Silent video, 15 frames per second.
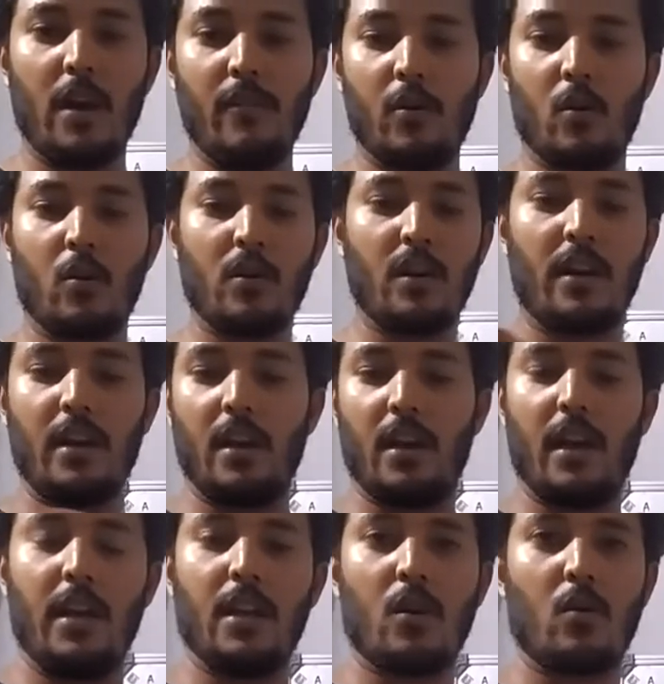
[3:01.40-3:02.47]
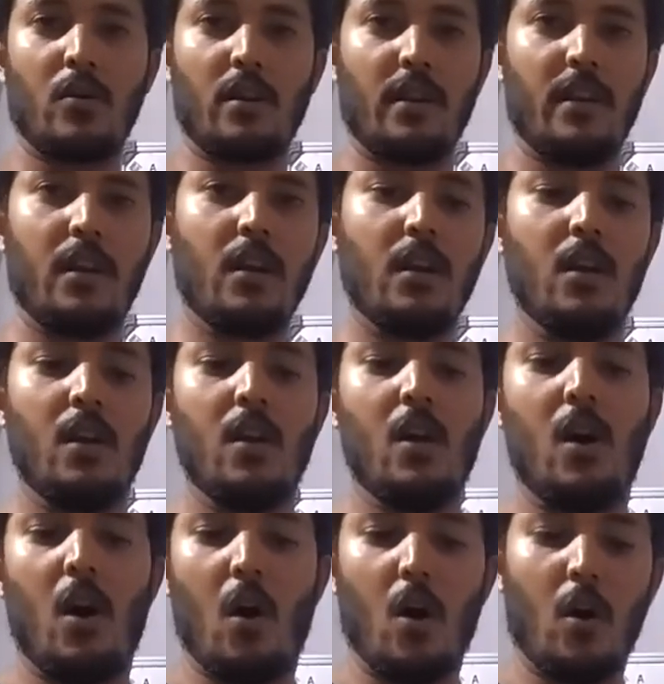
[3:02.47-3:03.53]
have a rotor here and a rotor here,
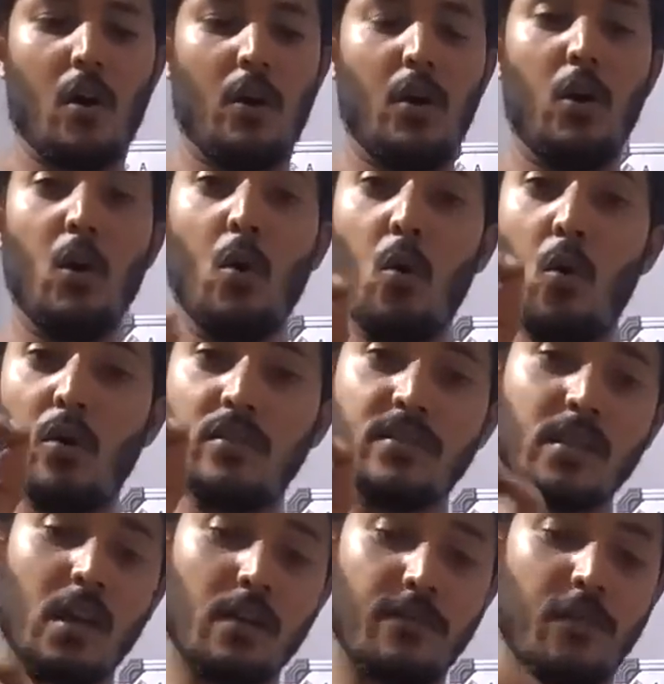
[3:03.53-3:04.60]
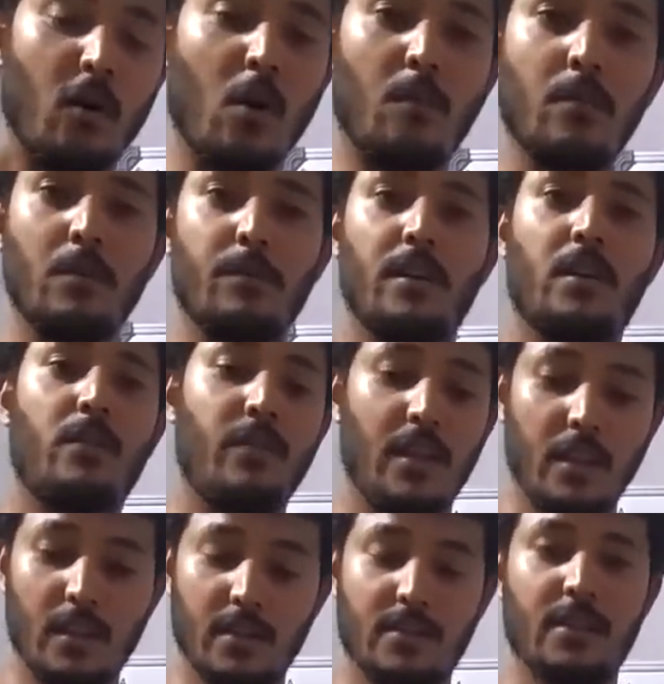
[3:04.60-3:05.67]
nodes are formed
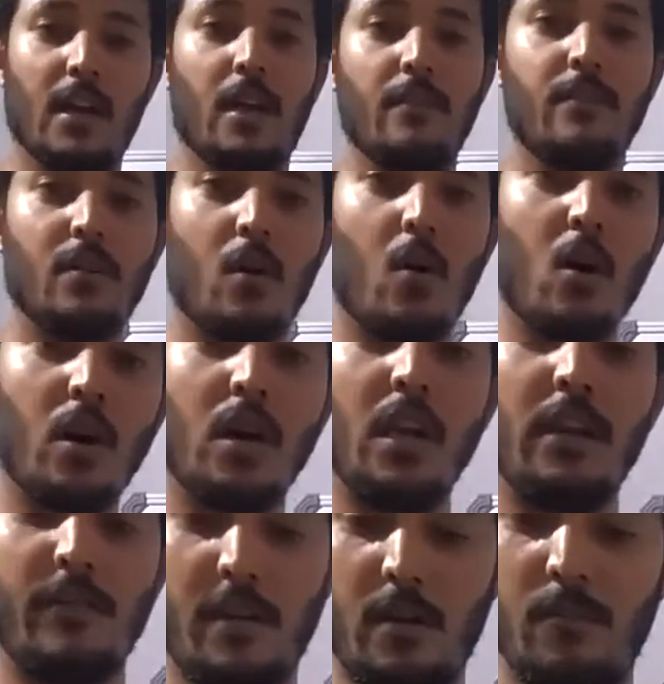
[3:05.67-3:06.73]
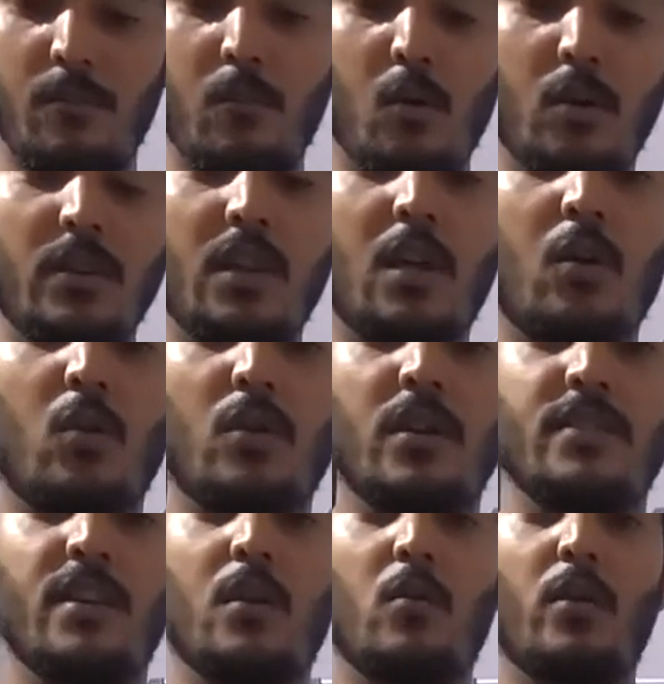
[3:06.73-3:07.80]
between the shaft only when both the
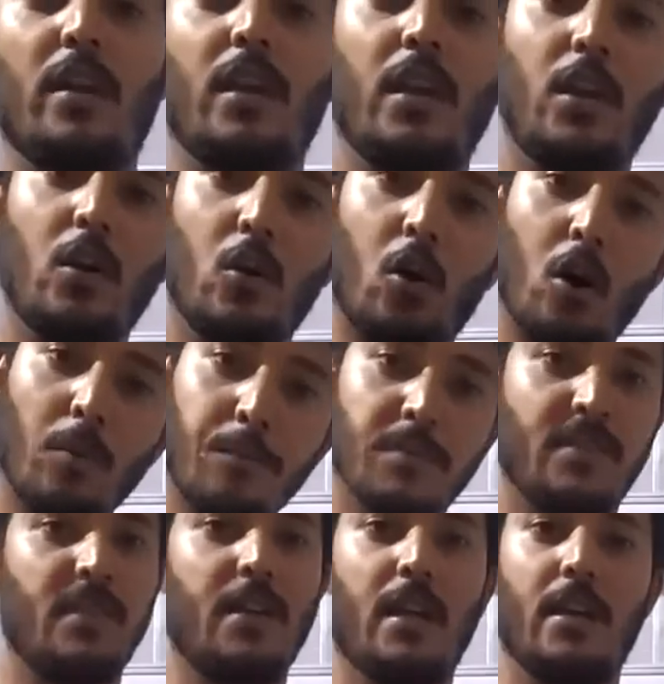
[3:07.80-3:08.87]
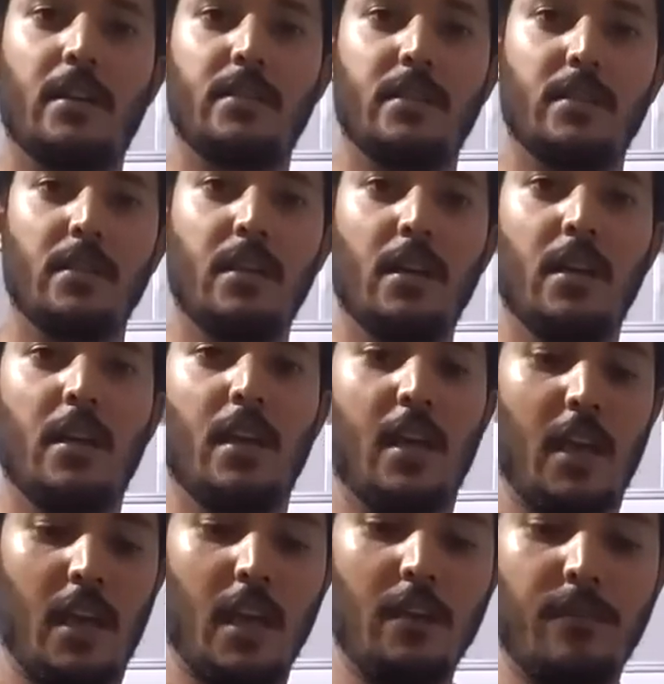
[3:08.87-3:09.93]
rotors are rotating in opposite direction.
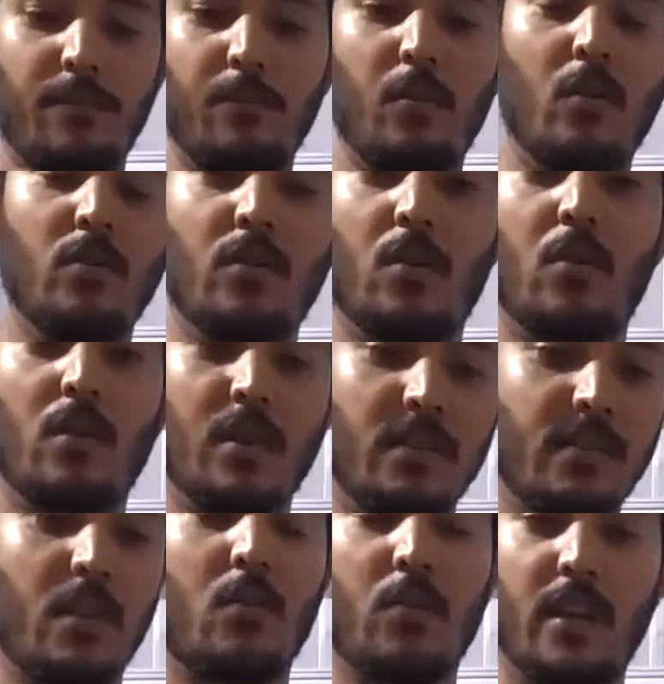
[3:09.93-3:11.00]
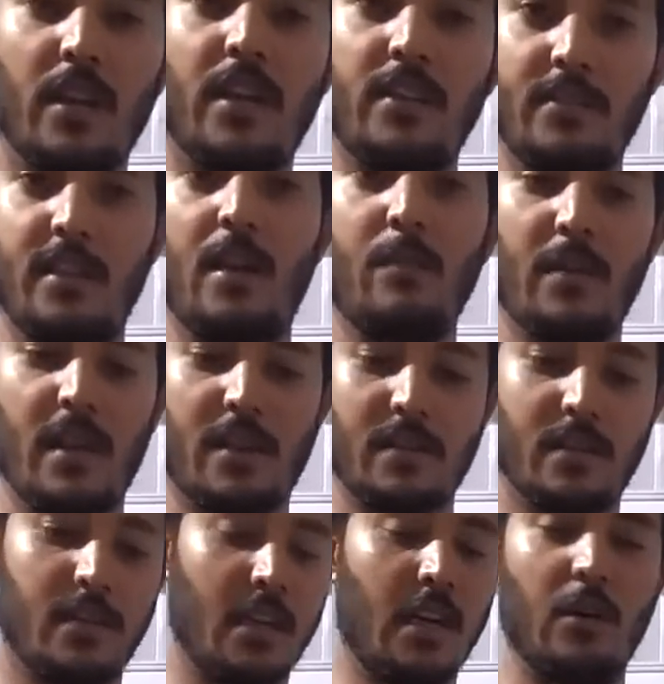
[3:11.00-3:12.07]
If both rotors are rotating in same
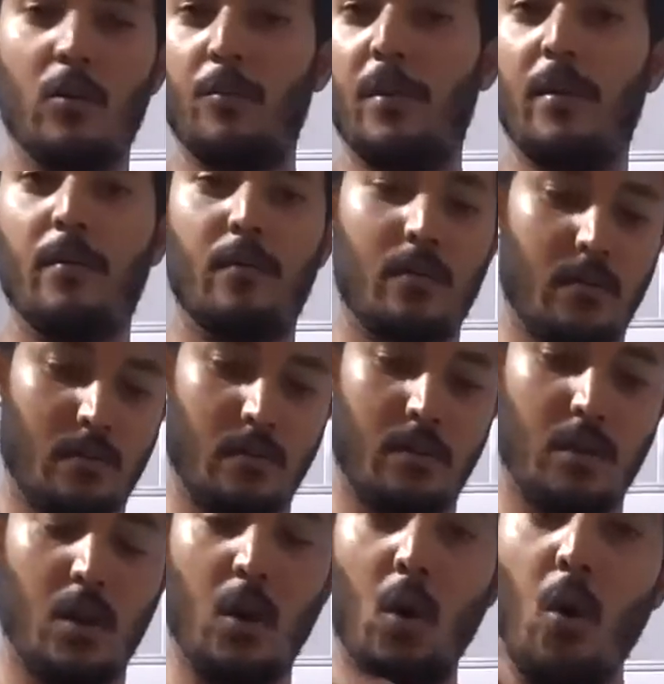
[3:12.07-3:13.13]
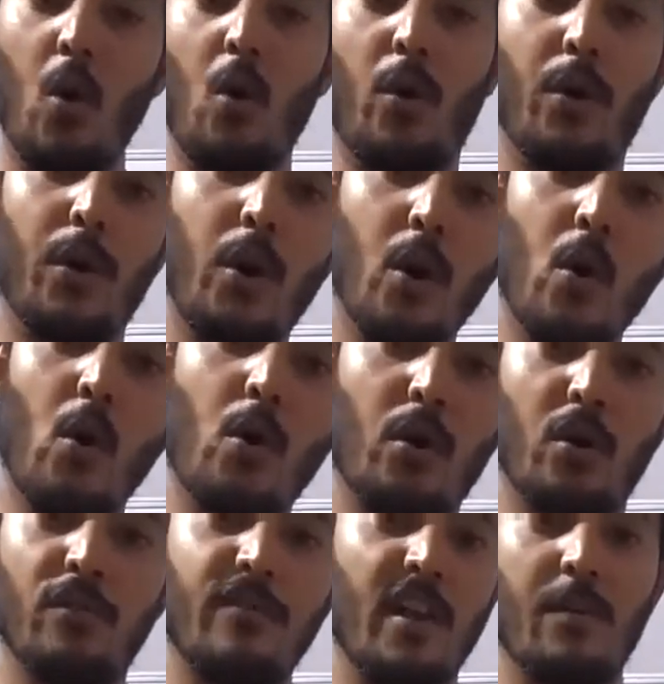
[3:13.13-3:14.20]
direction, there will be no node
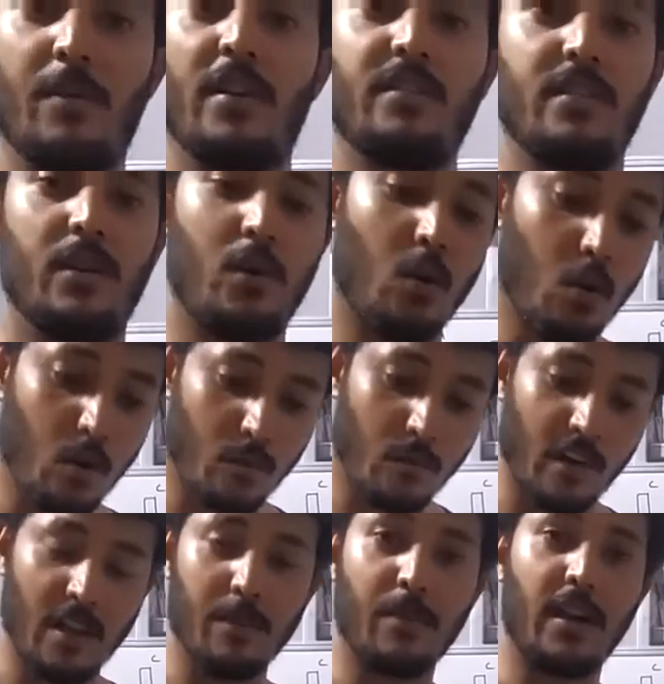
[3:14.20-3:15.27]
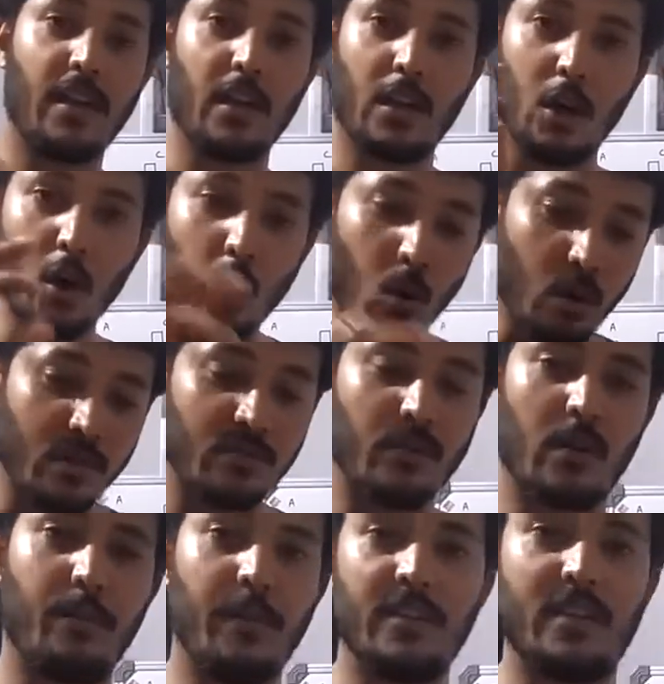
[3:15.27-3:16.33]
of vibration, no vibrating nodes
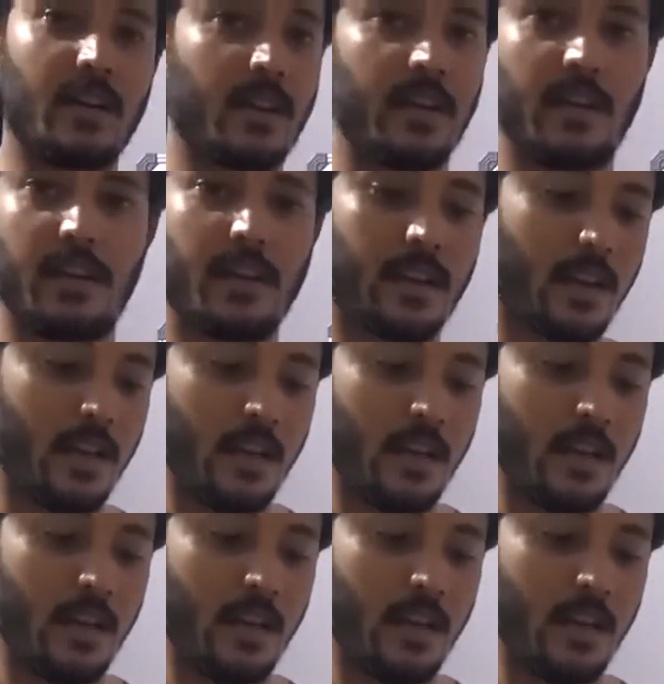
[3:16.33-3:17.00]
will be generated.